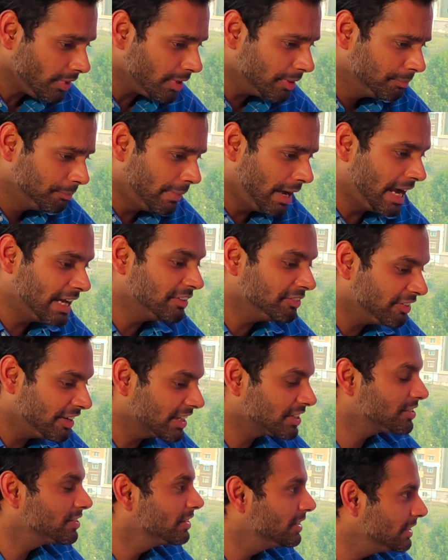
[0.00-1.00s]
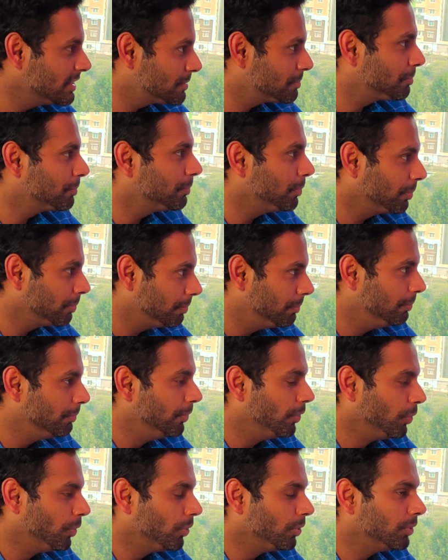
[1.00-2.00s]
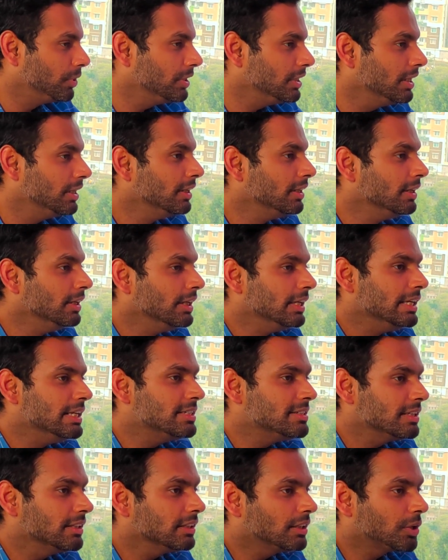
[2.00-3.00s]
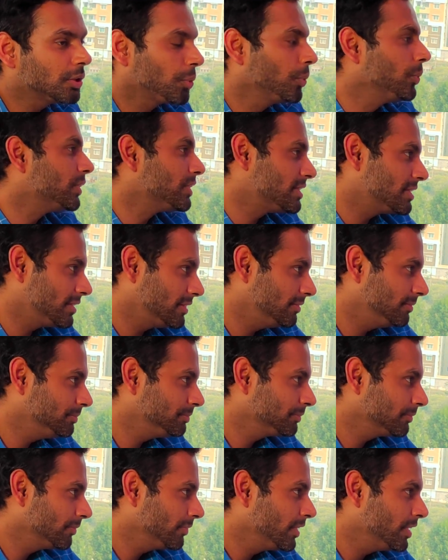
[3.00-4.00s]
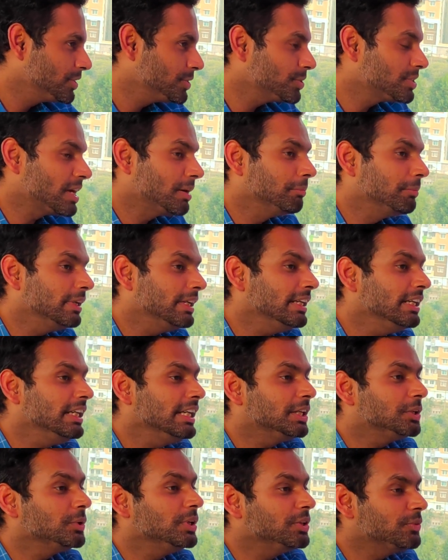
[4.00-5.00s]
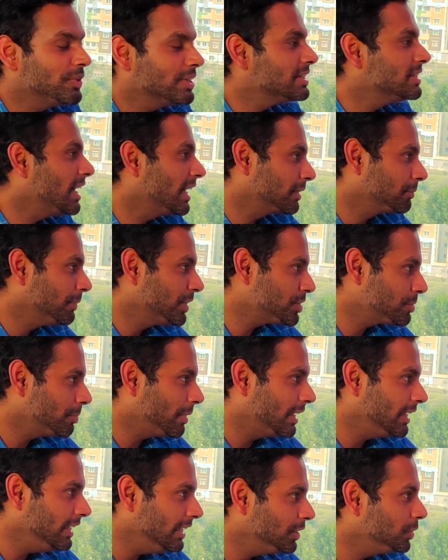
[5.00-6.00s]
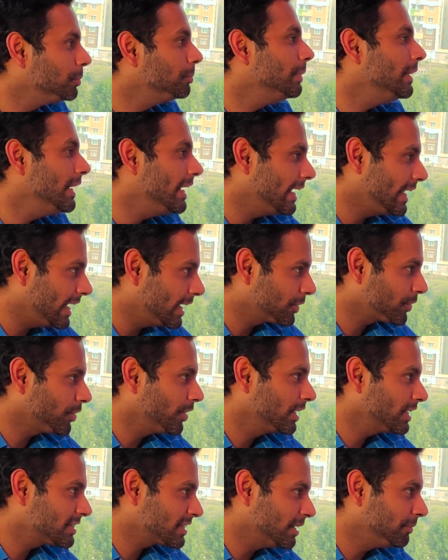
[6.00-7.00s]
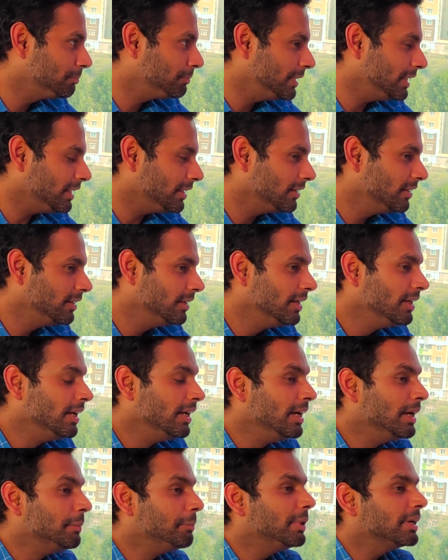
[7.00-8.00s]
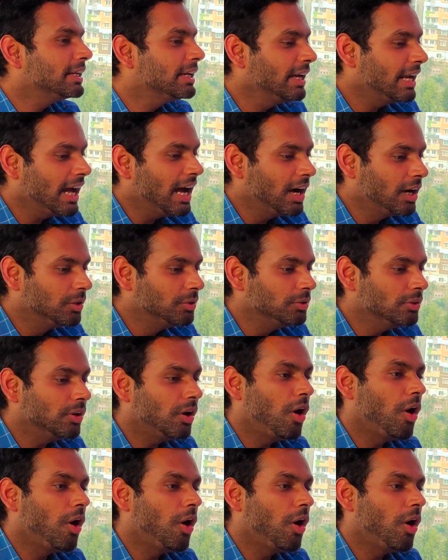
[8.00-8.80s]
manufacture this board is in crores. So somebody need to invest that much money to build an electronics company. But now